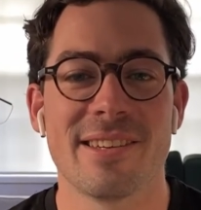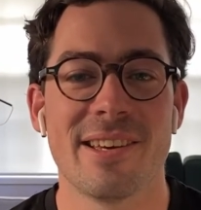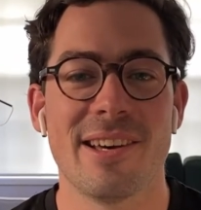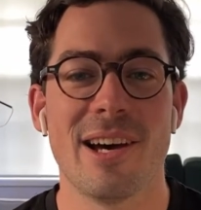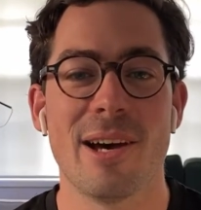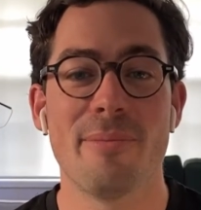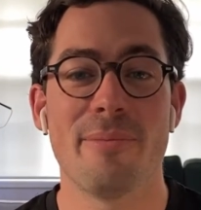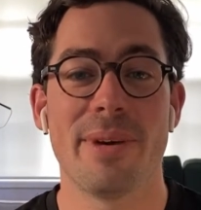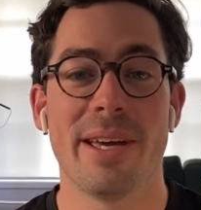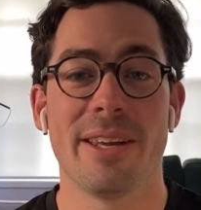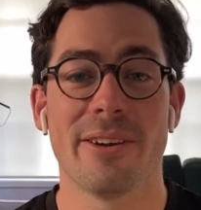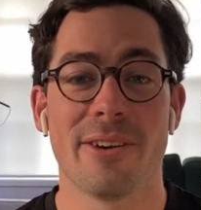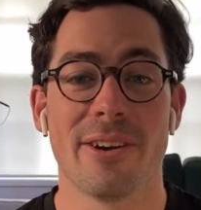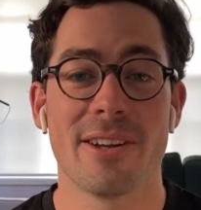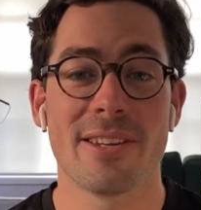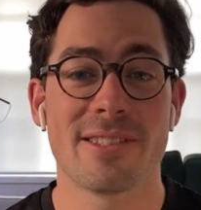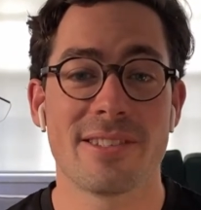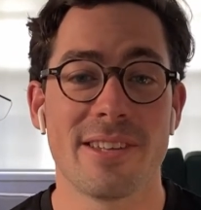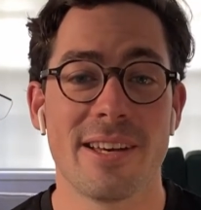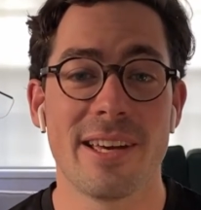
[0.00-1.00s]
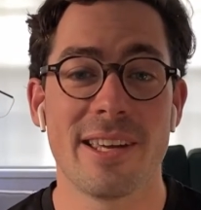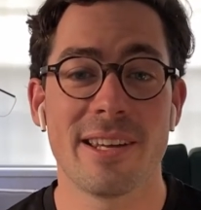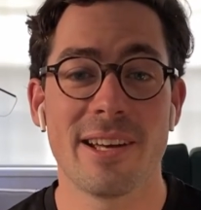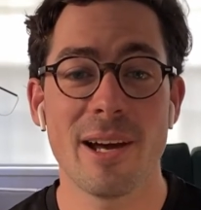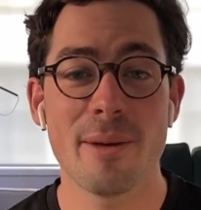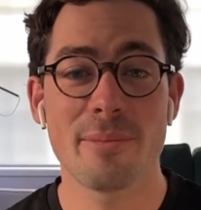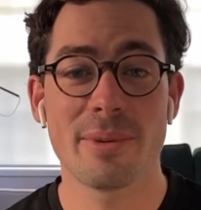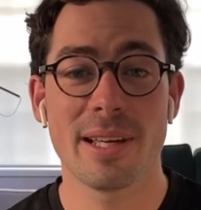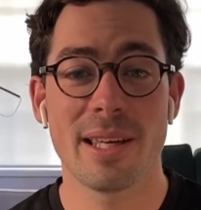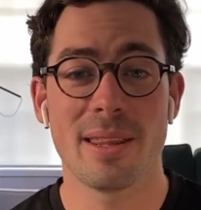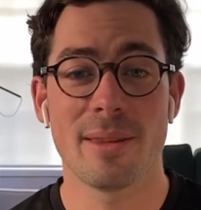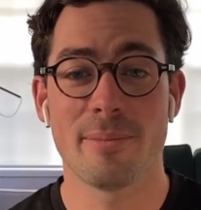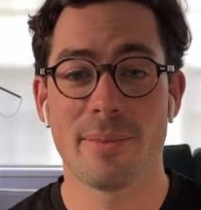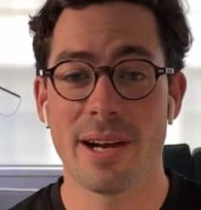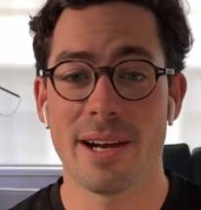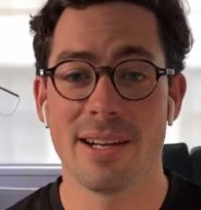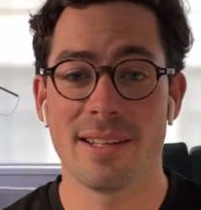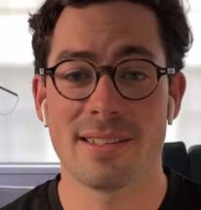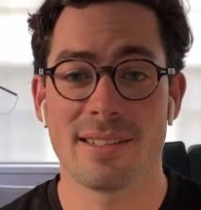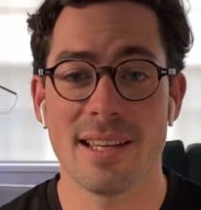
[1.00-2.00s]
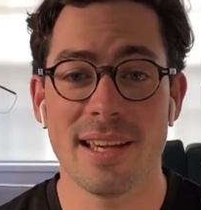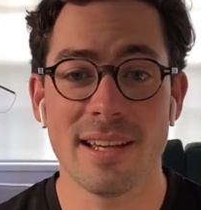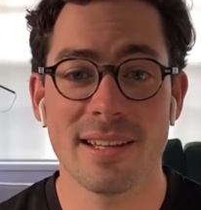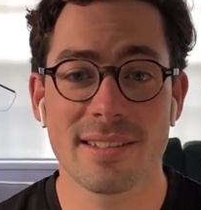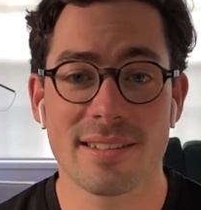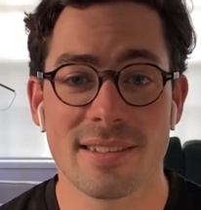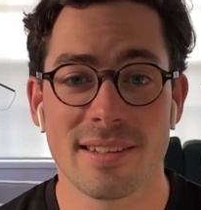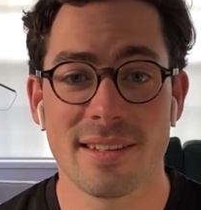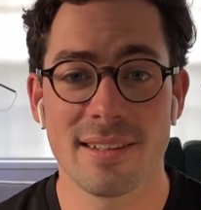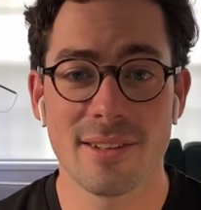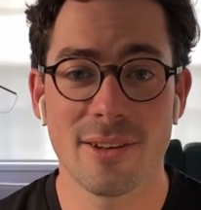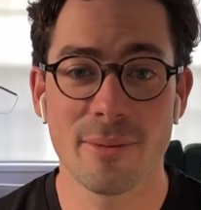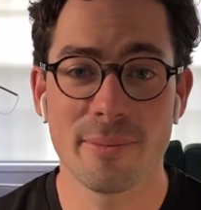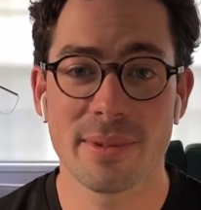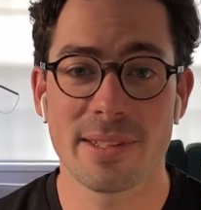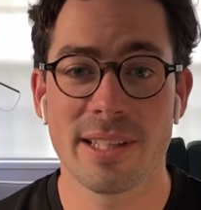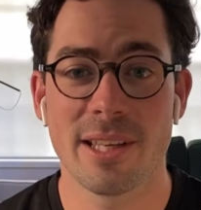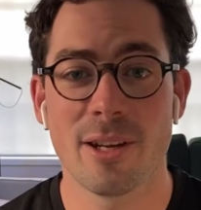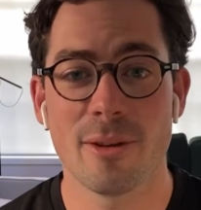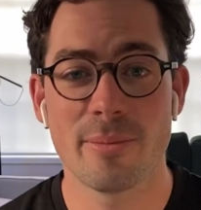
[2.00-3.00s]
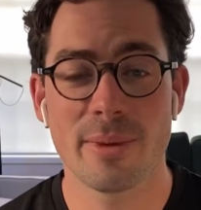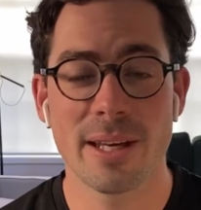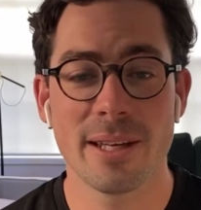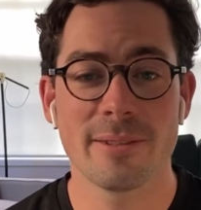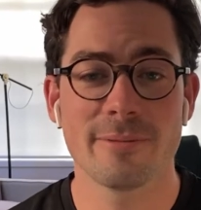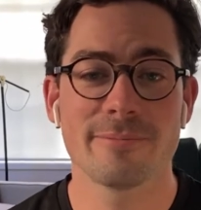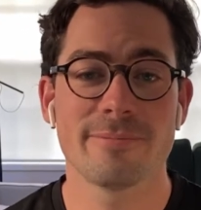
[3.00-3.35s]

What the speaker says: I'm Peter Orenstein. I play the Barry Sax in the Hot Potato Band.